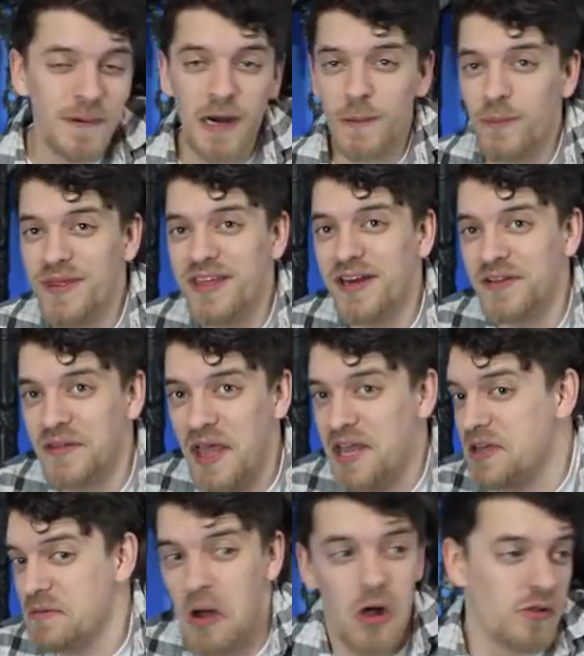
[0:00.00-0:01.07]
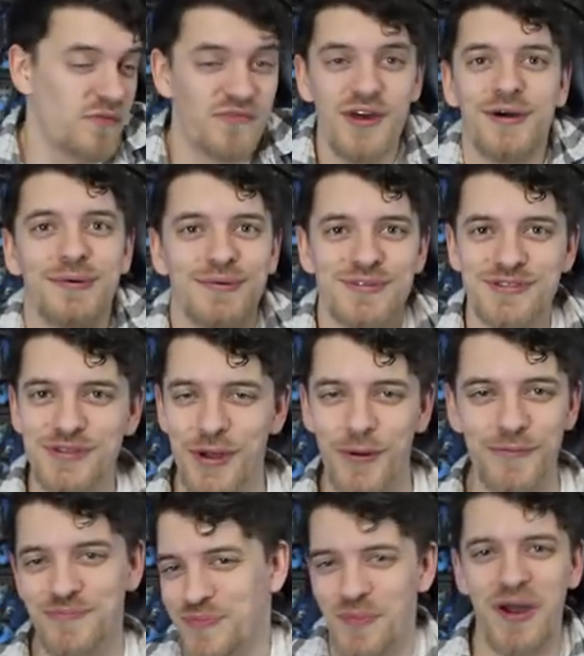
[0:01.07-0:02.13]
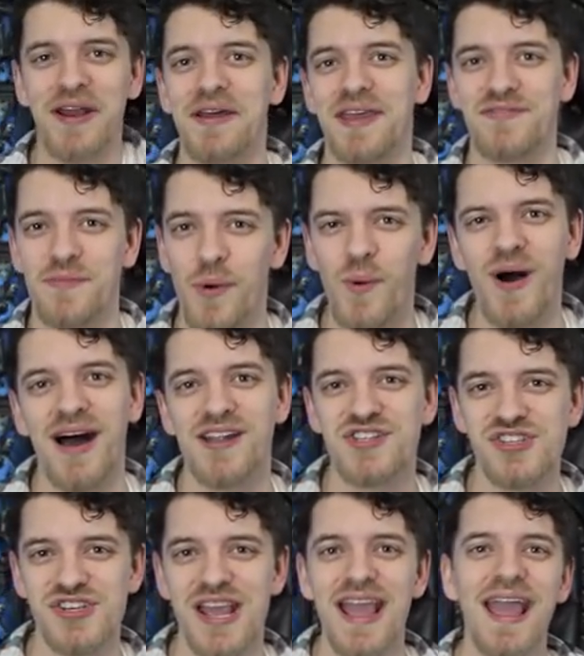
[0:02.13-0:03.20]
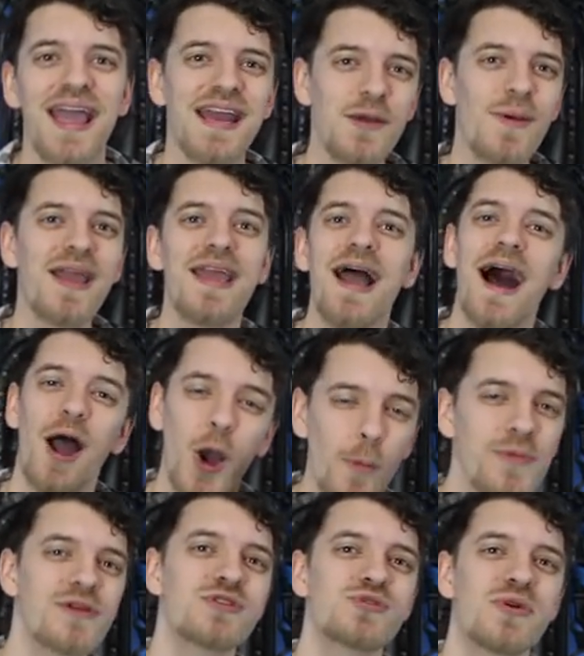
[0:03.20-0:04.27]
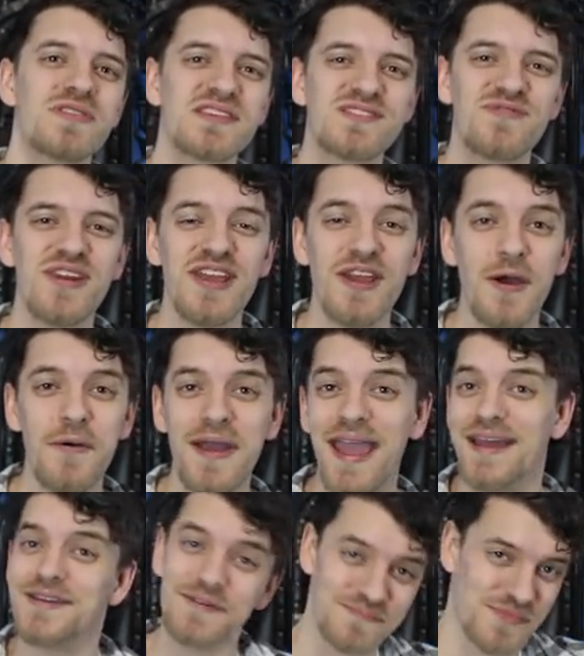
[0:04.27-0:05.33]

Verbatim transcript: probably gonna like all of those, so why not give them a watch? Anyway, I hope you enjoyed this video, and